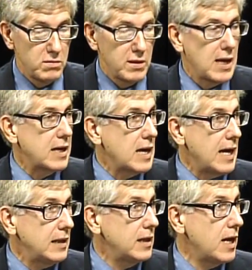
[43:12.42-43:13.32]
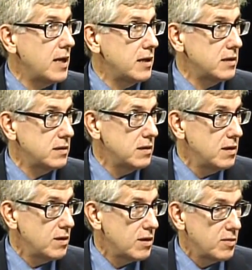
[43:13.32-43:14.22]
that kindly on us
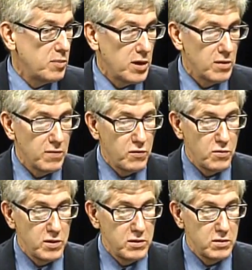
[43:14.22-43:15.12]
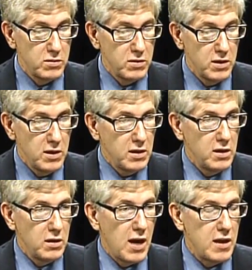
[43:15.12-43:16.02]
think better of what we do. The,
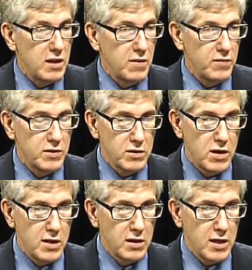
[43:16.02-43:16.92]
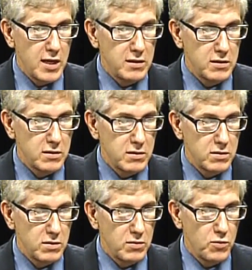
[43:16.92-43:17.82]
you know, I think of this along the lines as
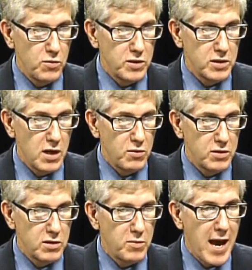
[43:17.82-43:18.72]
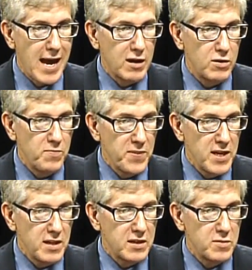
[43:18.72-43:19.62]
what we saw with tobacco.
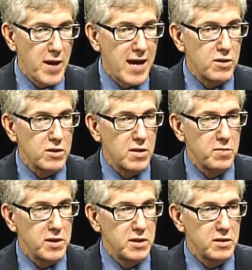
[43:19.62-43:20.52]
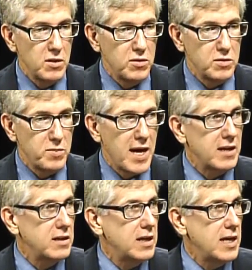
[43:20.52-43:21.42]
The tobacco companies noticed back
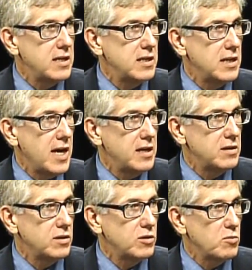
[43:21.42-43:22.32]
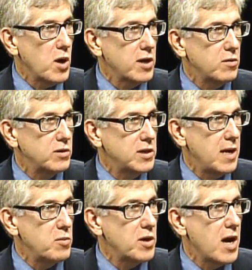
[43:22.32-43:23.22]
in the 1990s that their market was
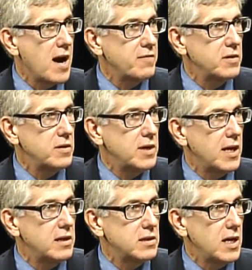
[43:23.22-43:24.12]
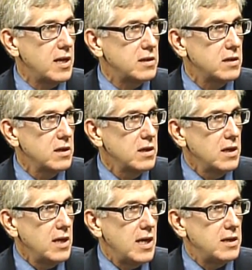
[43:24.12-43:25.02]
tapering off in the United States
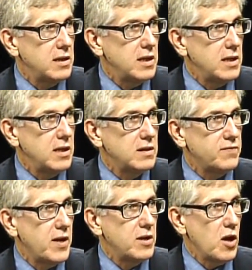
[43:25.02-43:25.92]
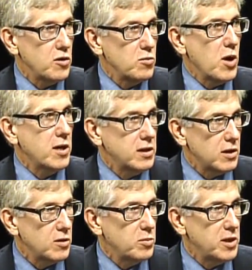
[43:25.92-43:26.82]
and that they needed to find other markets,
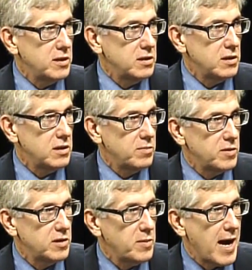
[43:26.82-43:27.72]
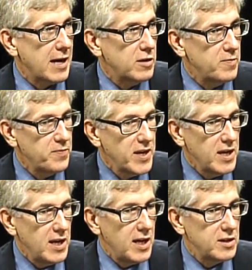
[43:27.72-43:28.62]
other places to ship the tobacco.
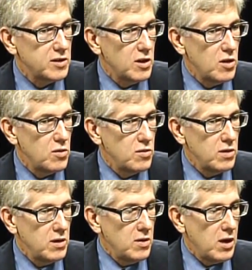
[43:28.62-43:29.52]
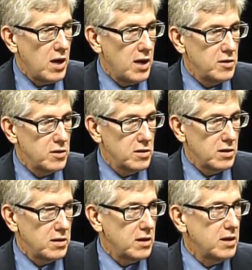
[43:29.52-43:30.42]
And so under
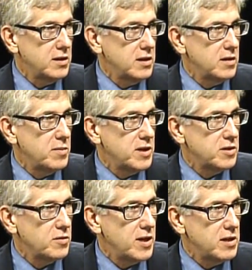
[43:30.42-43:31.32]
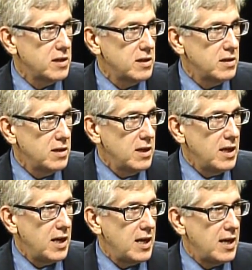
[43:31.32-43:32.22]
the Clinton administration,
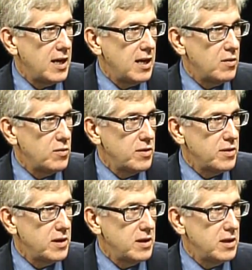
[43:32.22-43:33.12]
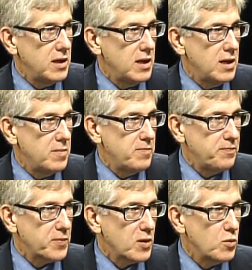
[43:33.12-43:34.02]
and eh, with the um,
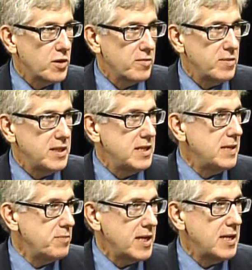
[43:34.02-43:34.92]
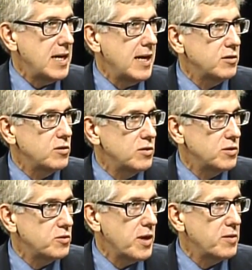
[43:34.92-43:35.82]
work of Mickey, Mickey Kantor, who was
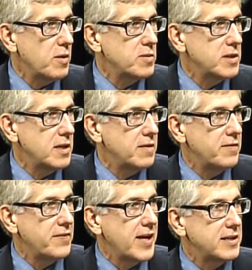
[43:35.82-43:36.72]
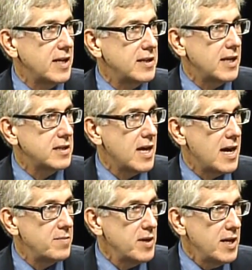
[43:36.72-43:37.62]
the trade representative of that at that
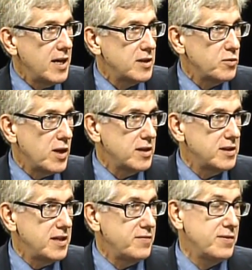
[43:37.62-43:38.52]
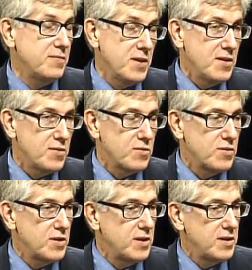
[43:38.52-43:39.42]
time, as well as even through
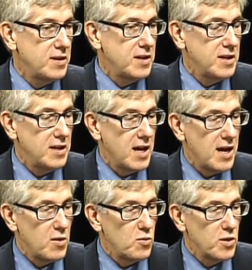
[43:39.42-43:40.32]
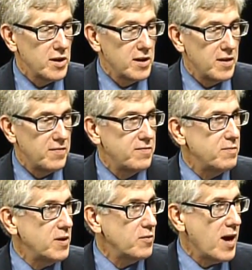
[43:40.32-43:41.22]
the, the uh, work of
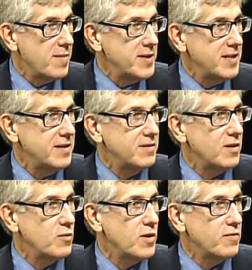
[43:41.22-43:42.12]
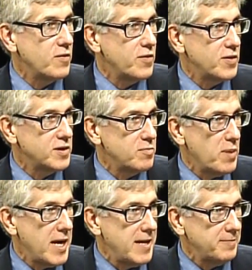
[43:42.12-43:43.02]
Mitt Romney and our uh, wonderful folks at
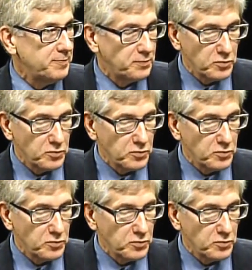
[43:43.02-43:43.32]
Bain.